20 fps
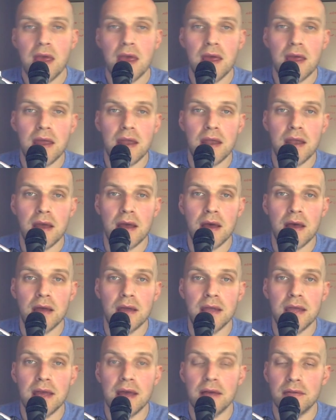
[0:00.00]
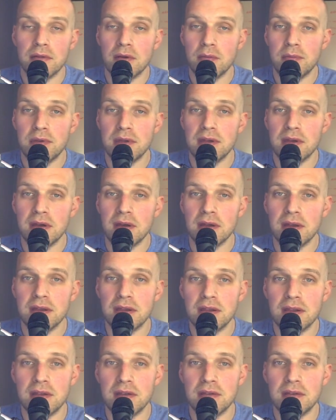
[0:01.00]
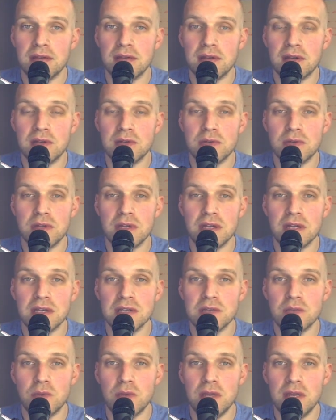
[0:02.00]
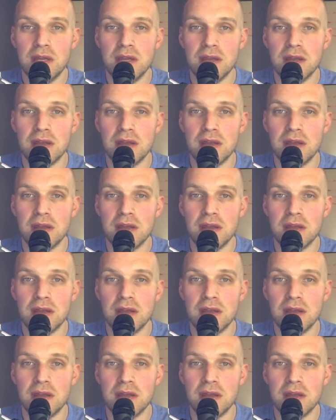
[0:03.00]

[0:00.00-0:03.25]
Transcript: And uh, yeah, I'll be uh, in touch with you next week.